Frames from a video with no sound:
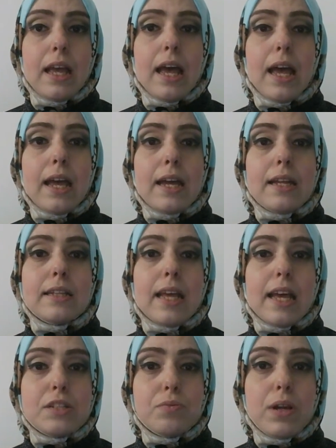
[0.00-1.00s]
And
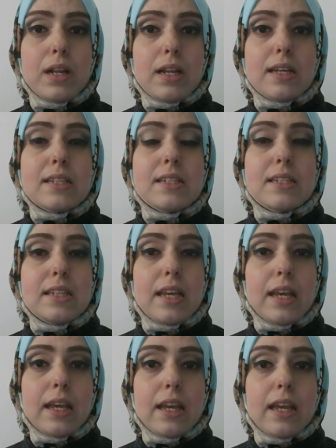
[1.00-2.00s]
as well,
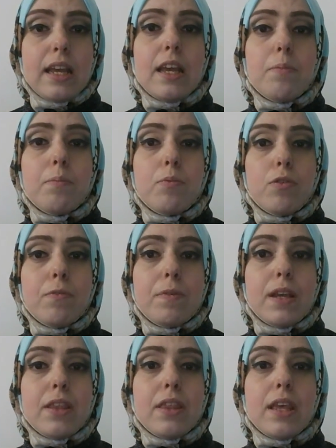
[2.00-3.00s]
C.
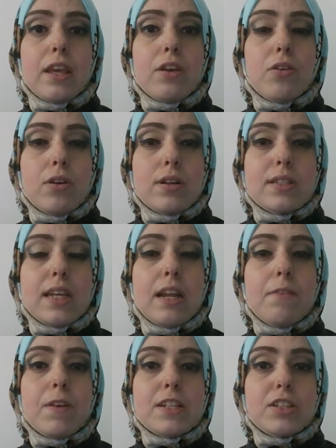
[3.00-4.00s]
Improving the course
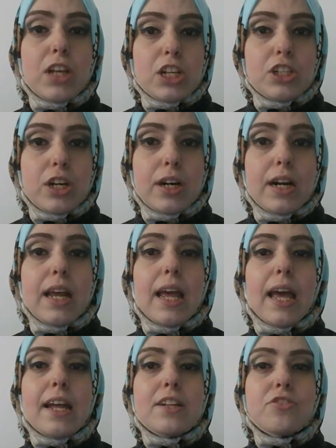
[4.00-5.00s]
infrastructure
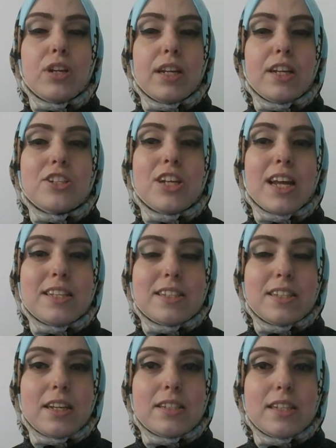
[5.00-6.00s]
and training
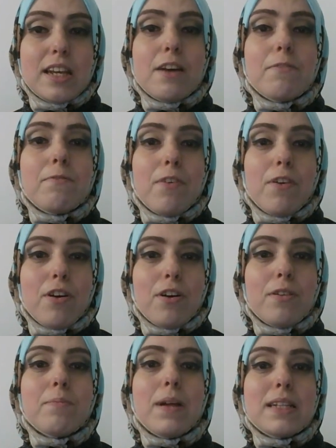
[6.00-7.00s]
chances for
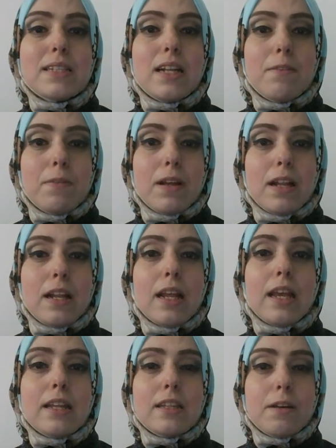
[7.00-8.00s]
multi-level
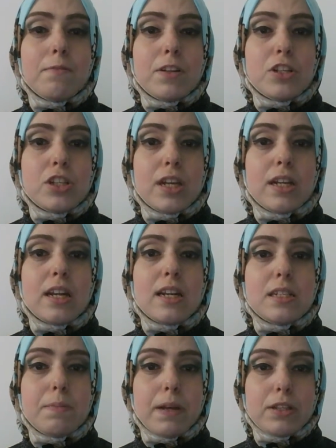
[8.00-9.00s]
intervention
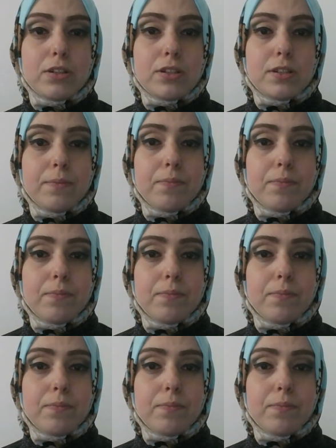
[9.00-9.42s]
inspectors.